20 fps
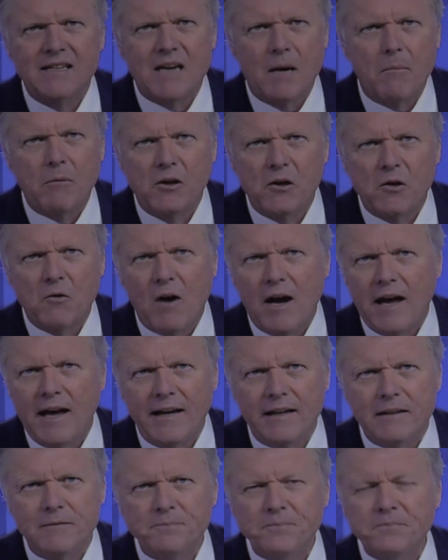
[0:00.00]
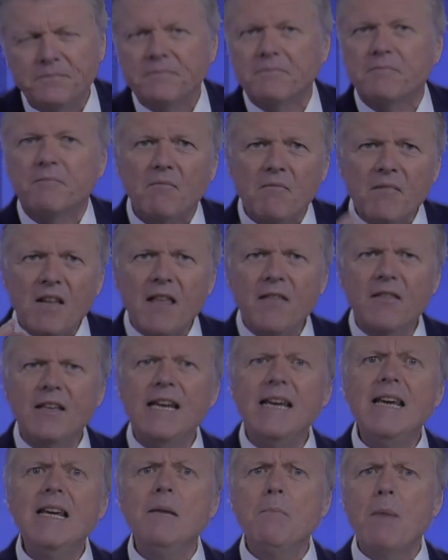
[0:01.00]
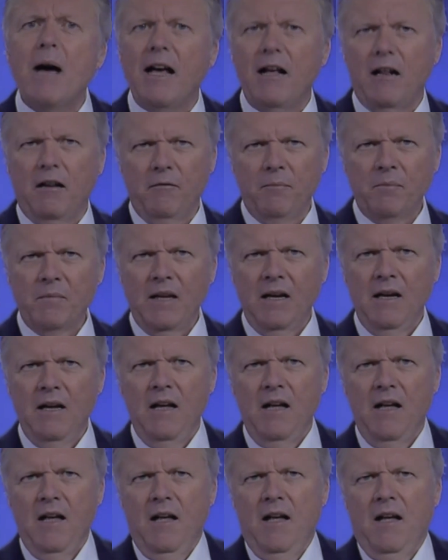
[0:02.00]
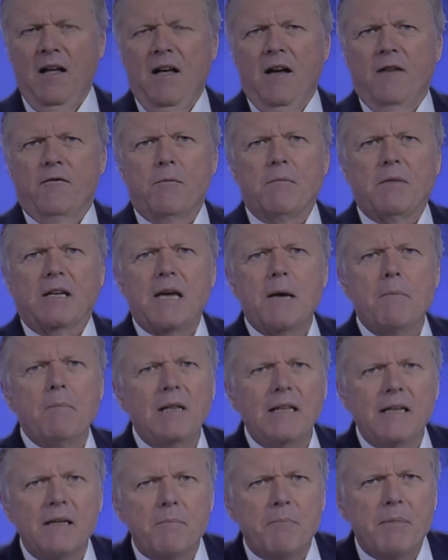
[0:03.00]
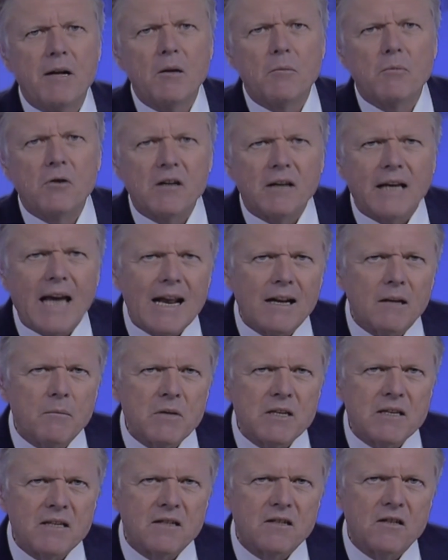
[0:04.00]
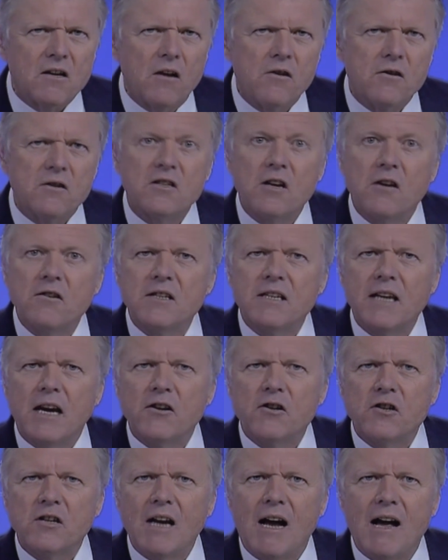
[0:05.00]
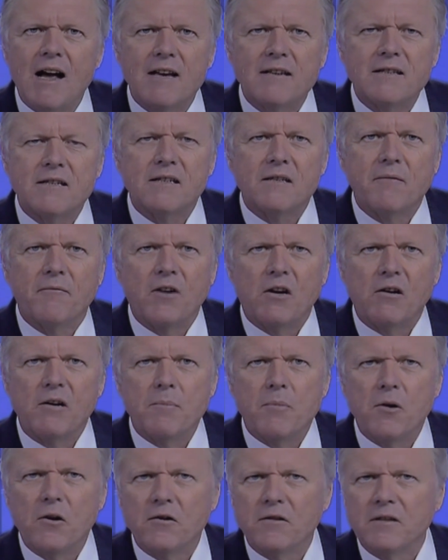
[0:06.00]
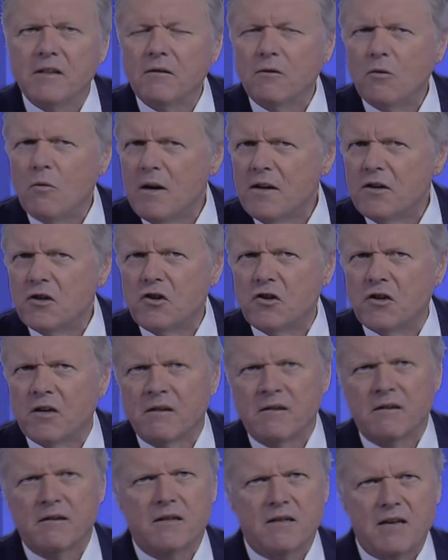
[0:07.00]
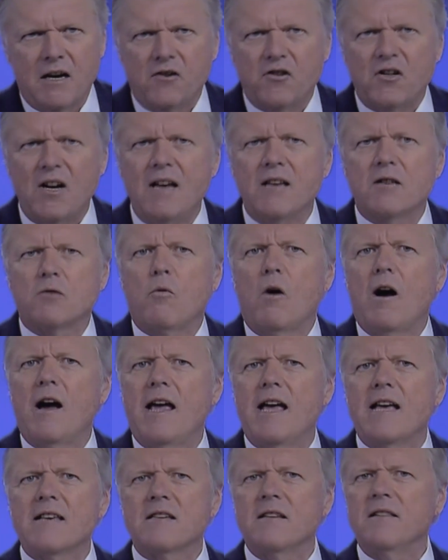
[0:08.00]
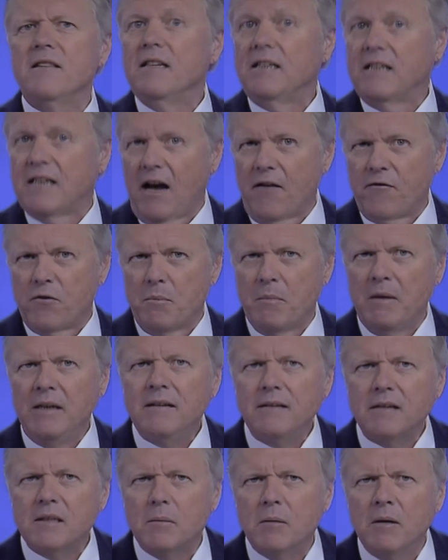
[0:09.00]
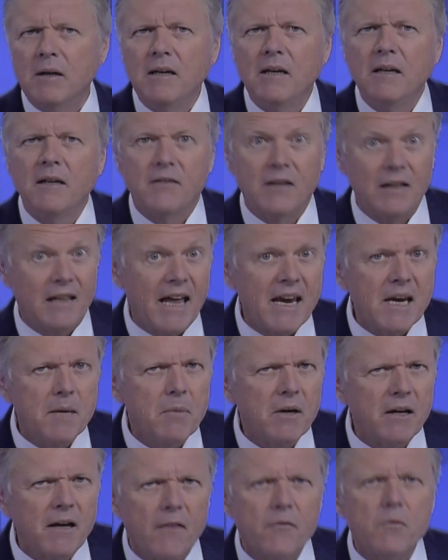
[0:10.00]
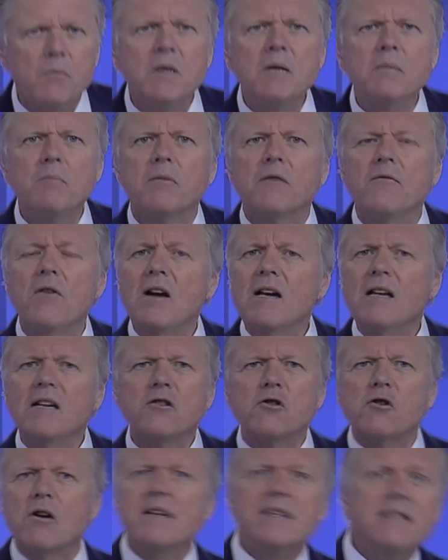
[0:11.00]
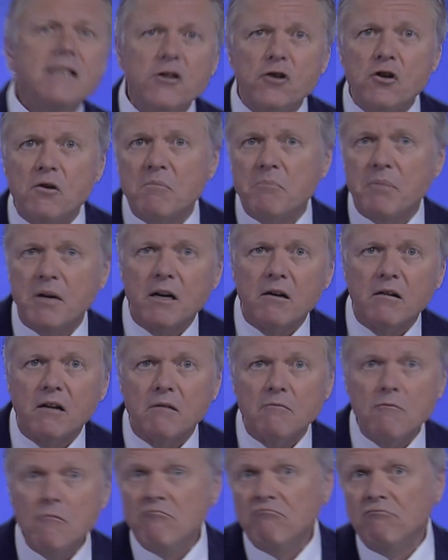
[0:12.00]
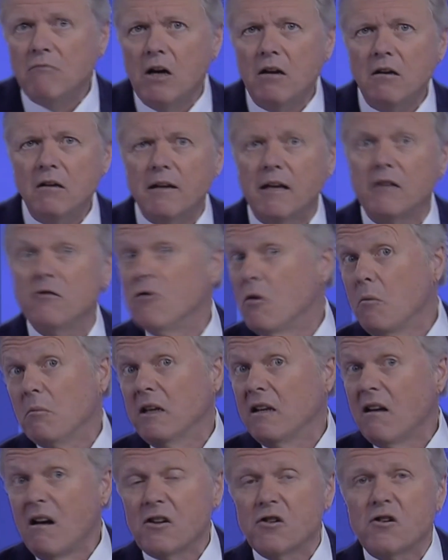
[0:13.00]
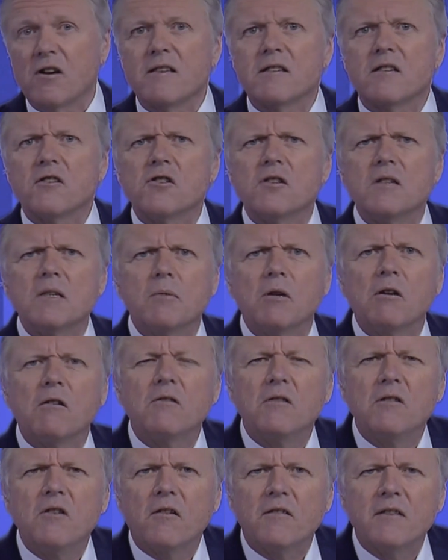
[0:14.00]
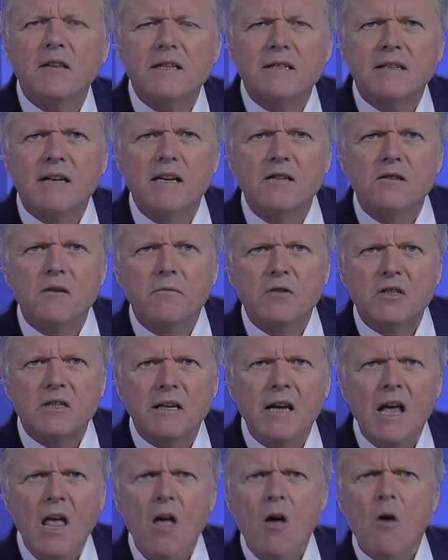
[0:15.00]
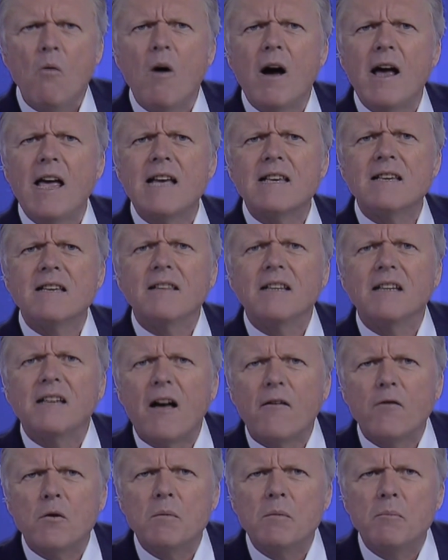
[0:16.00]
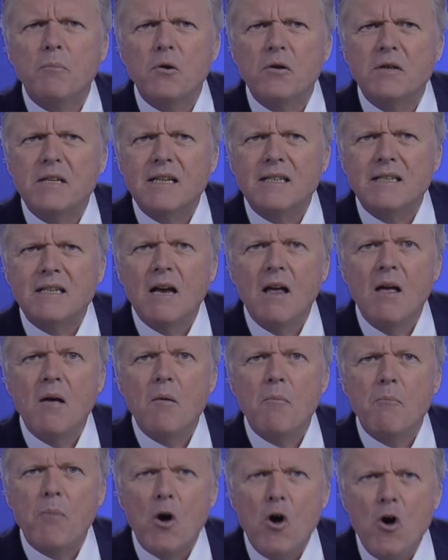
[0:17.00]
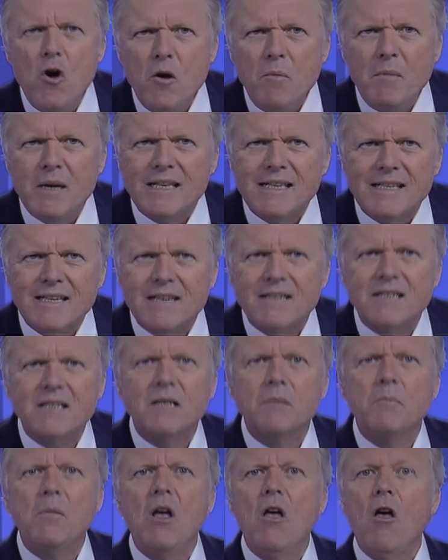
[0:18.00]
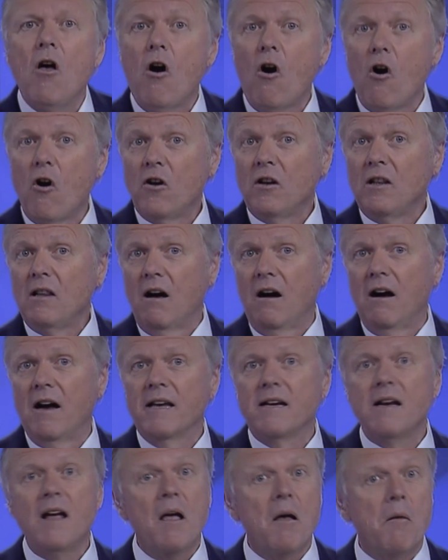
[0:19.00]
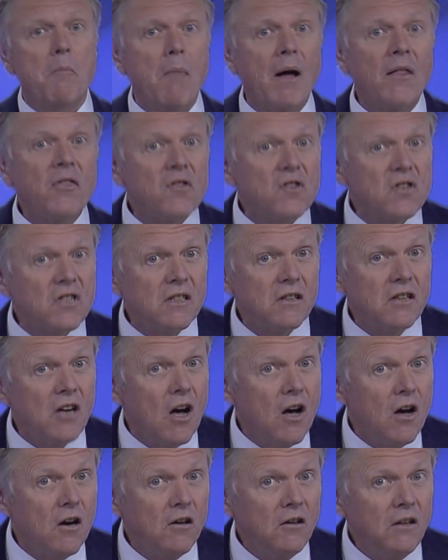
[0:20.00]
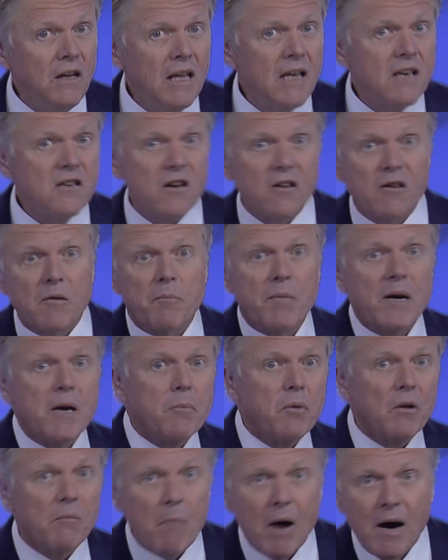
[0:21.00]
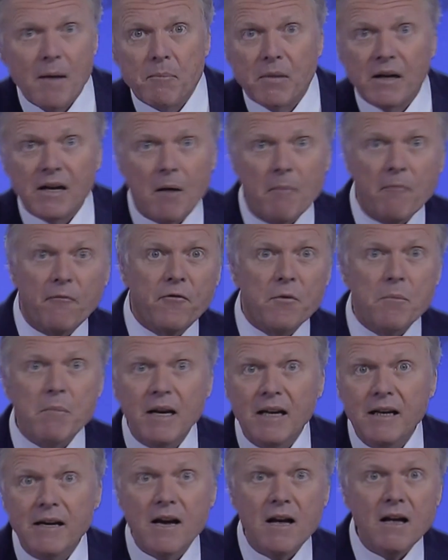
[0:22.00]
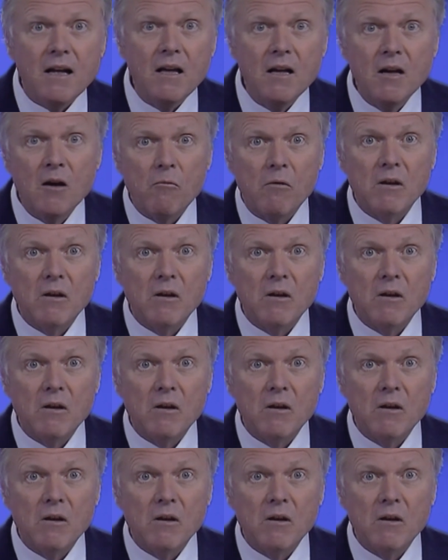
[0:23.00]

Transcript: in WA. The email from the Kimberley and Pilbara Cattlemen's Association asks some very pertinent questions, such as, why hasn't the government, the Labor government, provided a transition period? No, they normally like transitions, but not in this case, obviously. Why hasn't the government put its permit system online months ago so that people might become familiar